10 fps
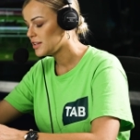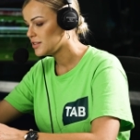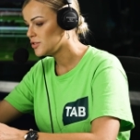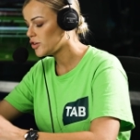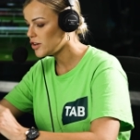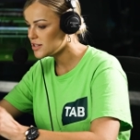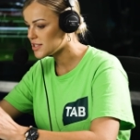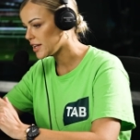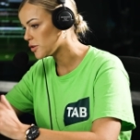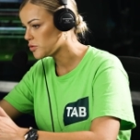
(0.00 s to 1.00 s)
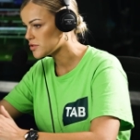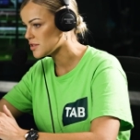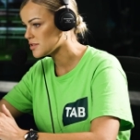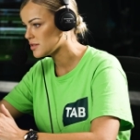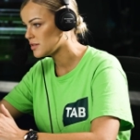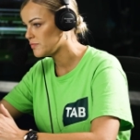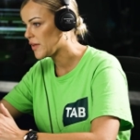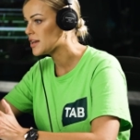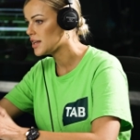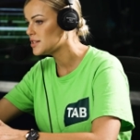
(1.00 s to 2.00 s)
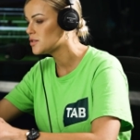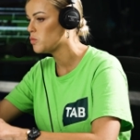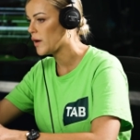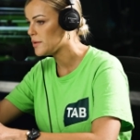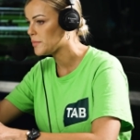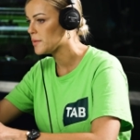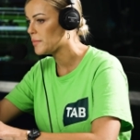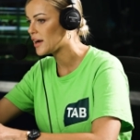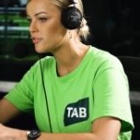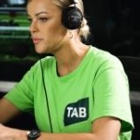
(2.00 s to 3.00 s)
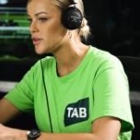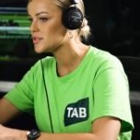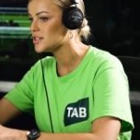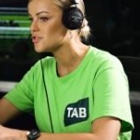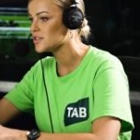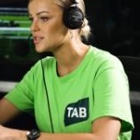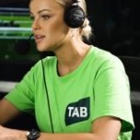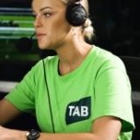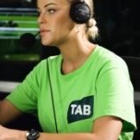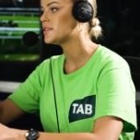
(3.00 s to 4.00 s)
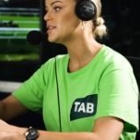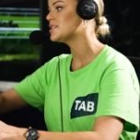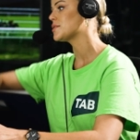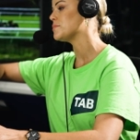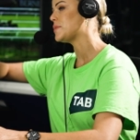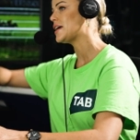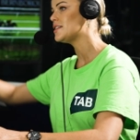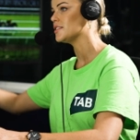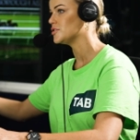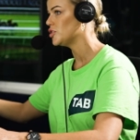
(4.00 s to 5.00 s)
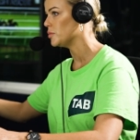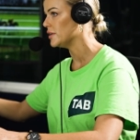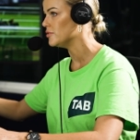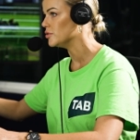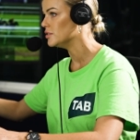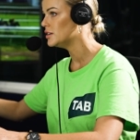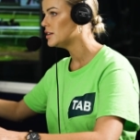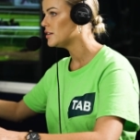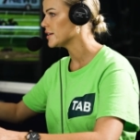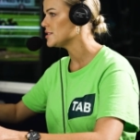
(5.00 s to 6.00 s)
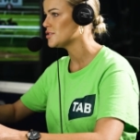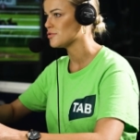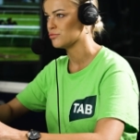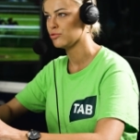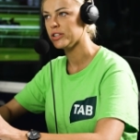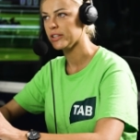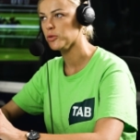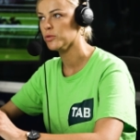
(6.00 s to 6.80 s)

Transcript: not only to get horses that need to weight bear back from those injuries, but then to compete at the top level. He's just a really good